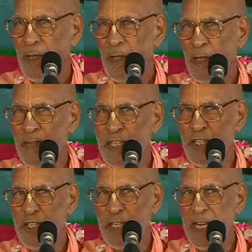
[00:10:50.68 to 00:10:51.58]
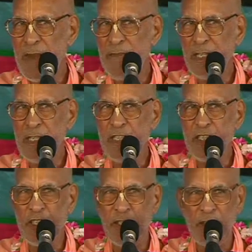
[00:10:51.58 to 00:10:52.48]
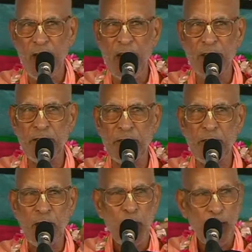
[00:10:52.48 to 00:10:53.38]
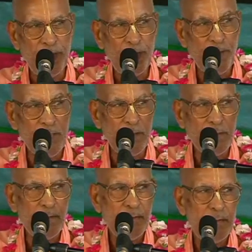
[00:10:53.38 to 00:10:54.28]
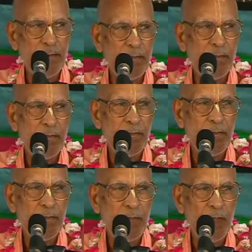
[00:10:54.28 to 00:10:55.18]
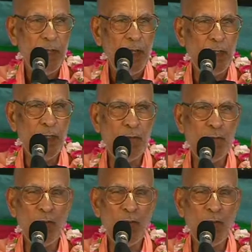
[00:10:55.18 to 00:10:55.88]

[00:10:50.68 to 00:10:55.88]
He was the same in Siddhant with me. He used to